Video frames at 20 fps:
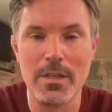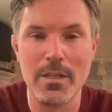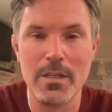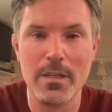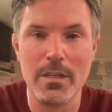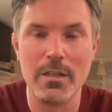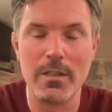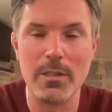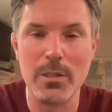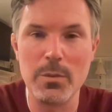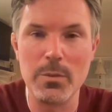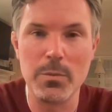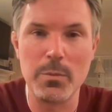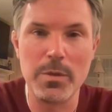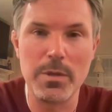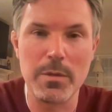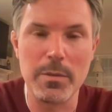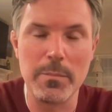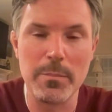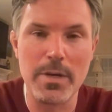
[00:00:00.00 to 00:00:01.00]
Hello and
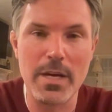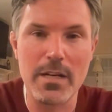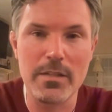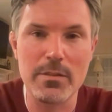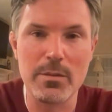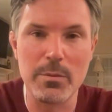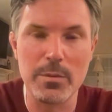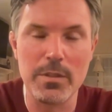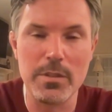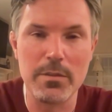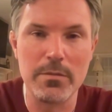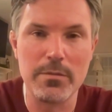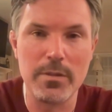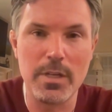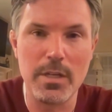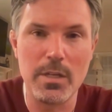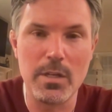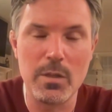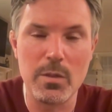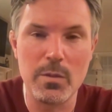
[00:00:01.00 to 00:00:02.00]
welcome back to another
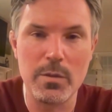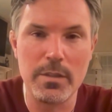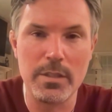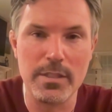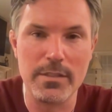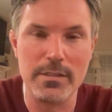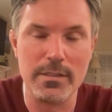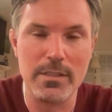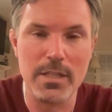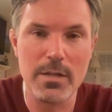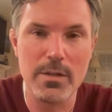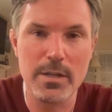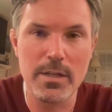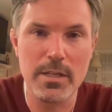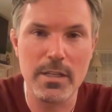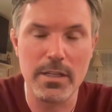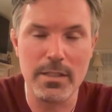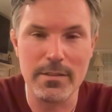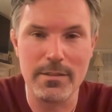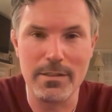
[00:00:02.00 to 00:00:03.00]
video. It's Derek
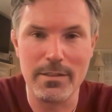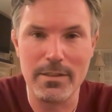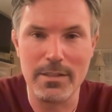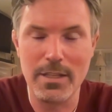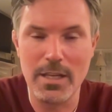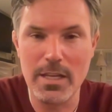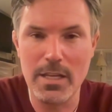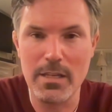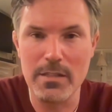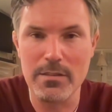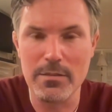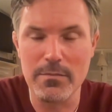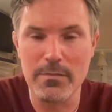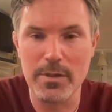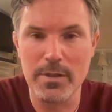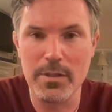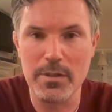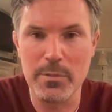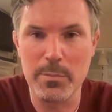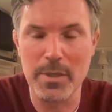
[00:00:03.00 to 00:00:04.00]
and today is a very
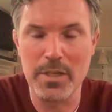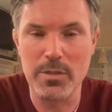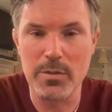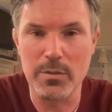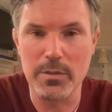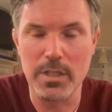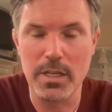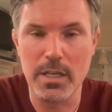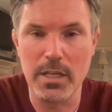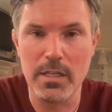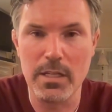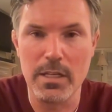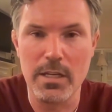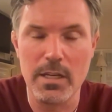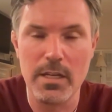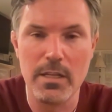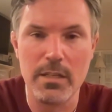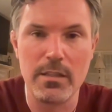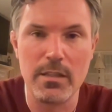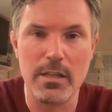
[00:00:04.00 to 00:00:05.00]
special day.
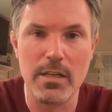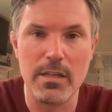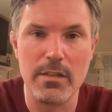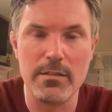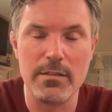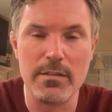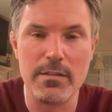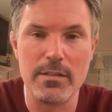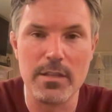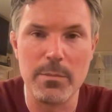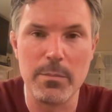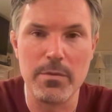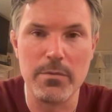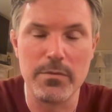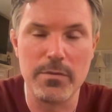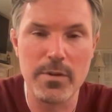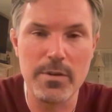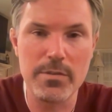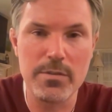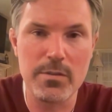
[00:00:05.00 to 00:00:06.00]
Today is December
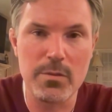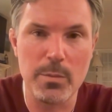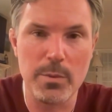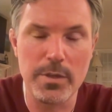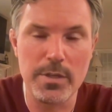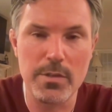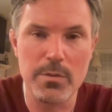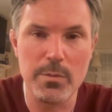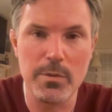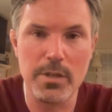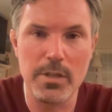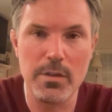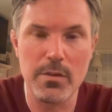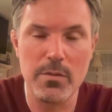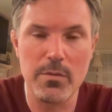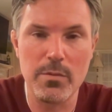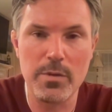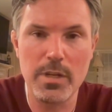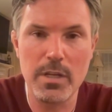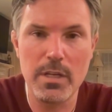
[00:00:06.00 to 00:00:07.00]
1st,
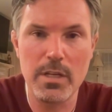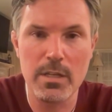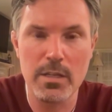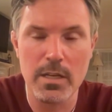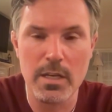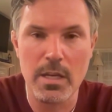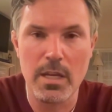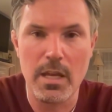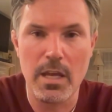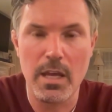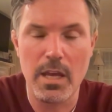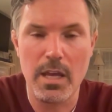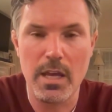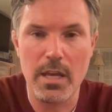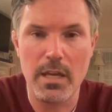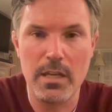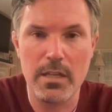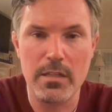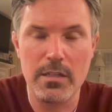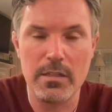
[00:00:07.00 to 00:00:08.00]
2023
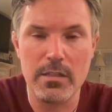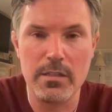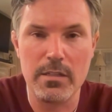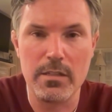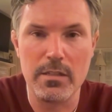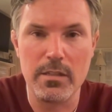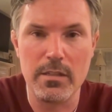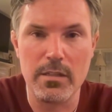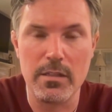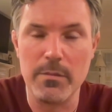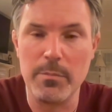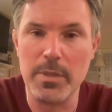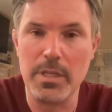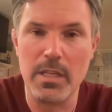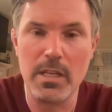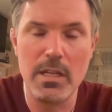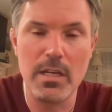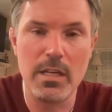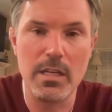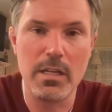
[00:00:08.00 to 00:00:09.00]
and the
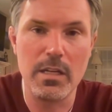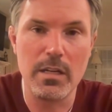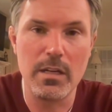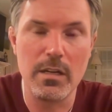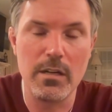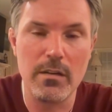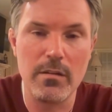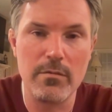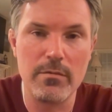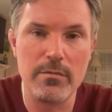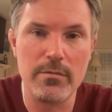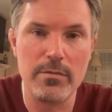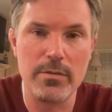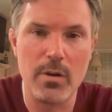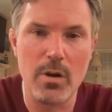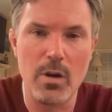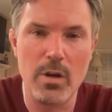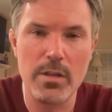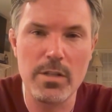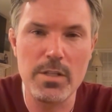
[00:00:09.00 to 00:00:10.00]
beginning of
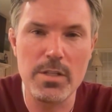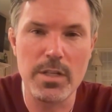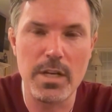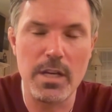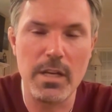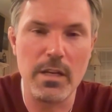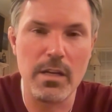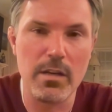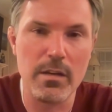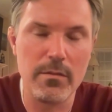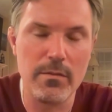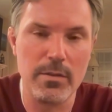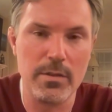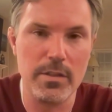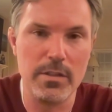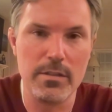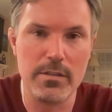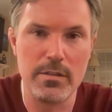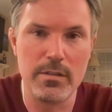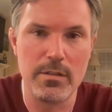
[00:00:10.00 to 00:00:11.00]
on-chain
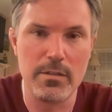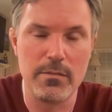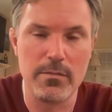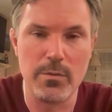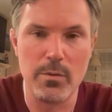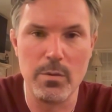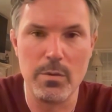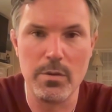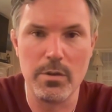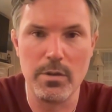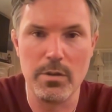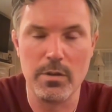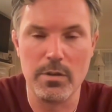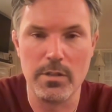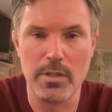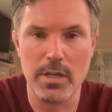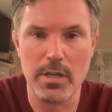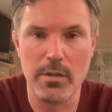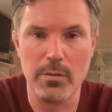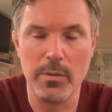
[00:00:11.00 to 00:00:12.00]
governance for the
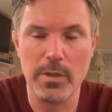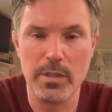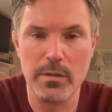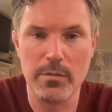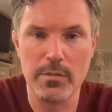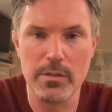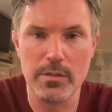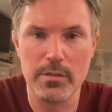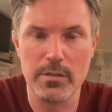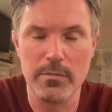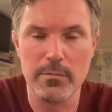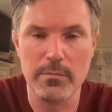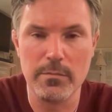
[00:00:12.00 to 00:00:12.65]
Cardano ecosystem.